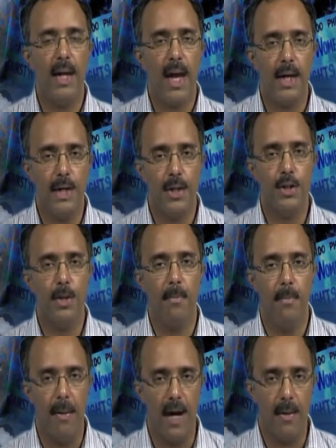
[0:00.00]
and nature
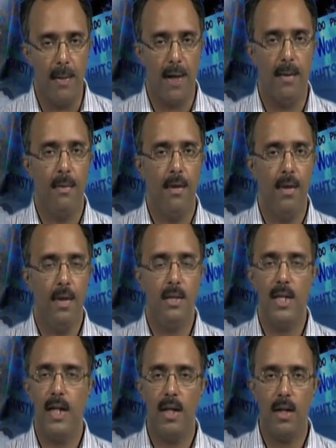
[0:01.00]
by men,
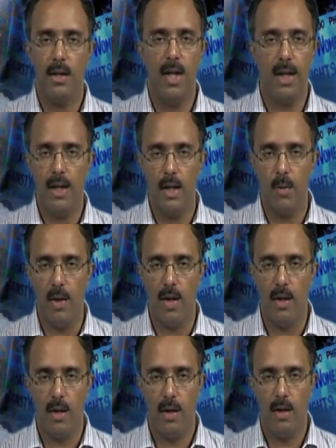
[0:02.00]
saying they are
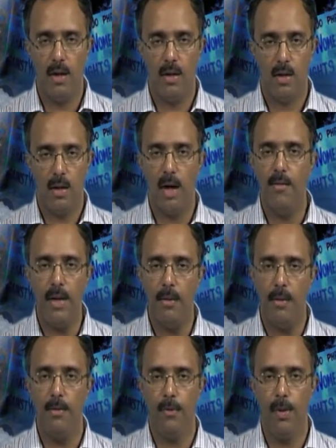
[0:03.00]
anyway
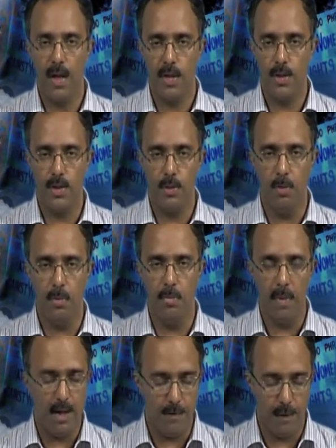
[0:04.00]
available for us to
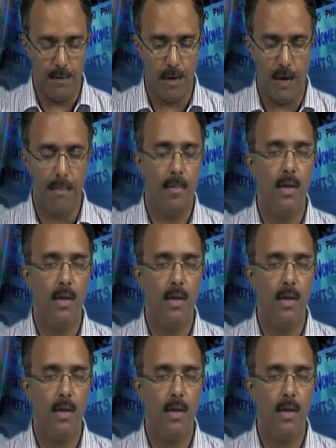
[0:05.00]
benefit from.